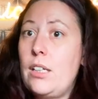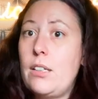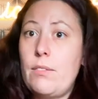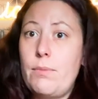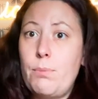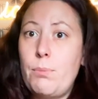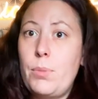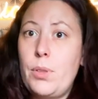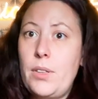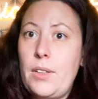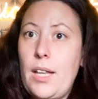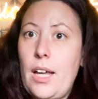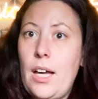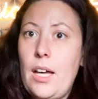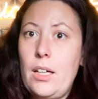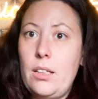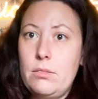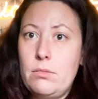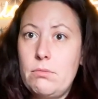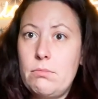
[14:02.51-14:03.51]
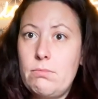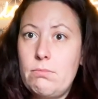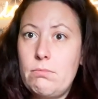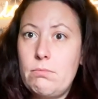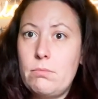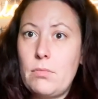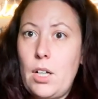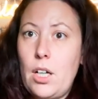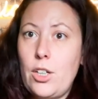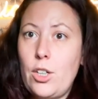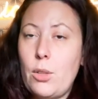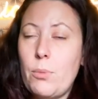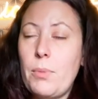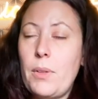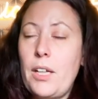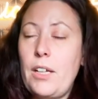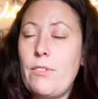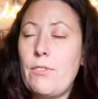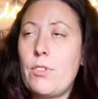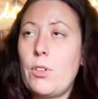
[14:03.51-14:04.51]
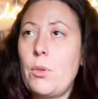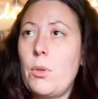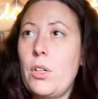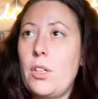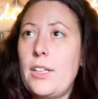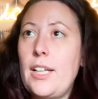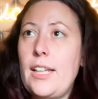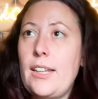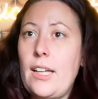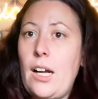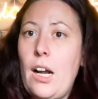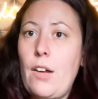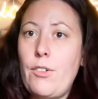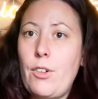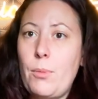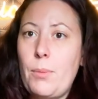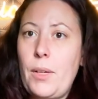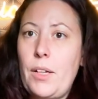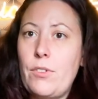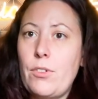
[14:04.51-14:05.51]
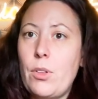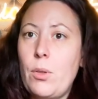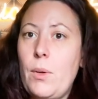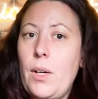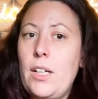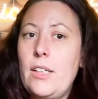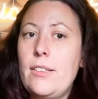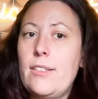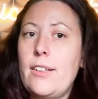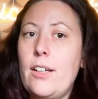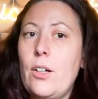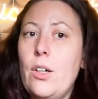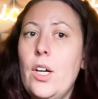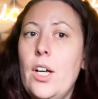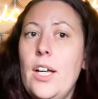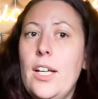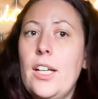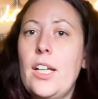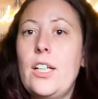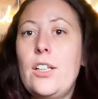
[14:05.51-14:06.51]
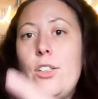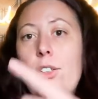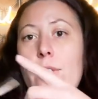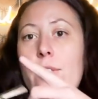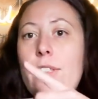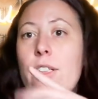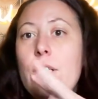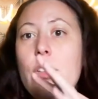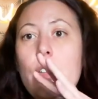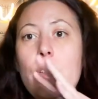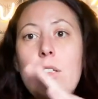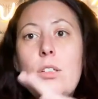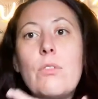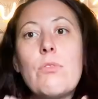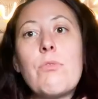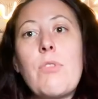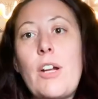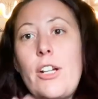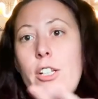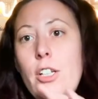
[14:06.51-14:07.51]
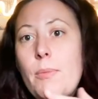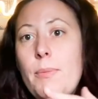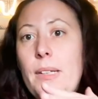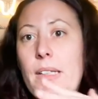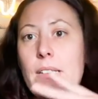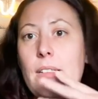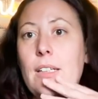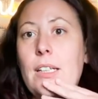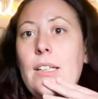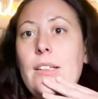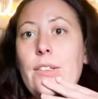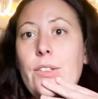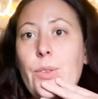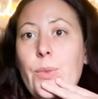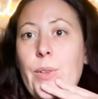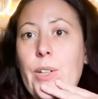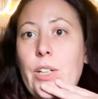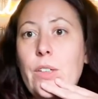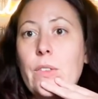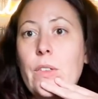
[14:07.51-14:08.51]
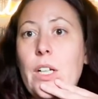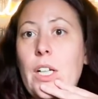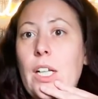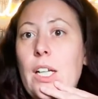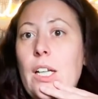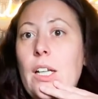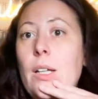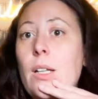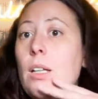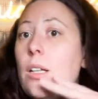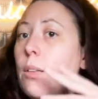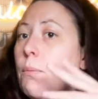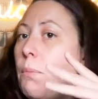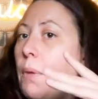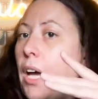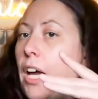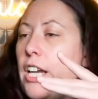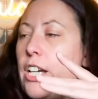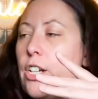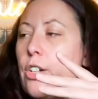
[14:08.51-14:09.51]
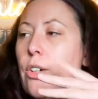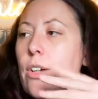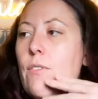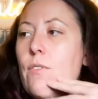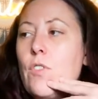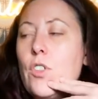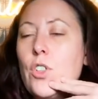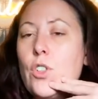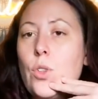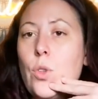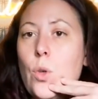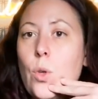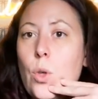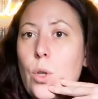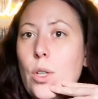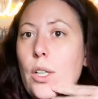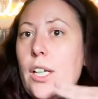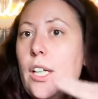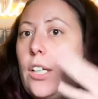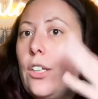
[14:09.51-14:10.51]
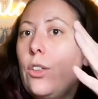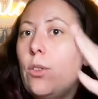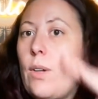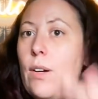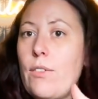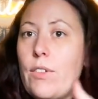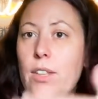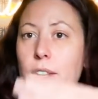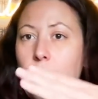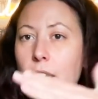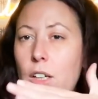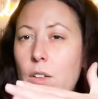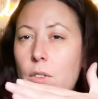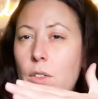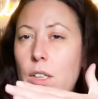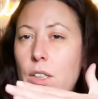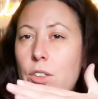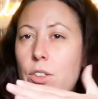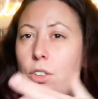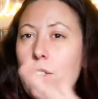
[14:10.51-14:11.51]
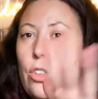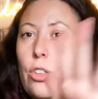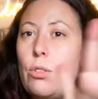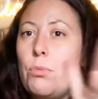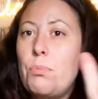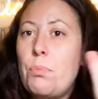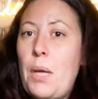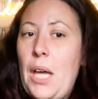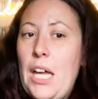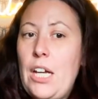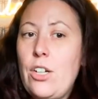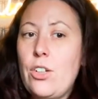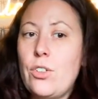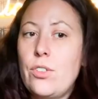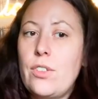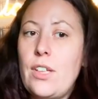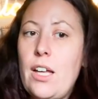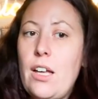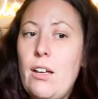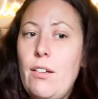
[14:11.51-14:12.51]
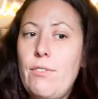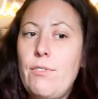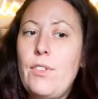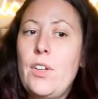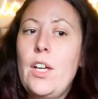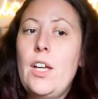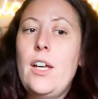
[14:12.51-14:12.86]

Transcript: to put that on your plate for, or take that off your plate for one? So can you still run your business the way you're running it, buy your inventory, do everything you need to do, pay yourself,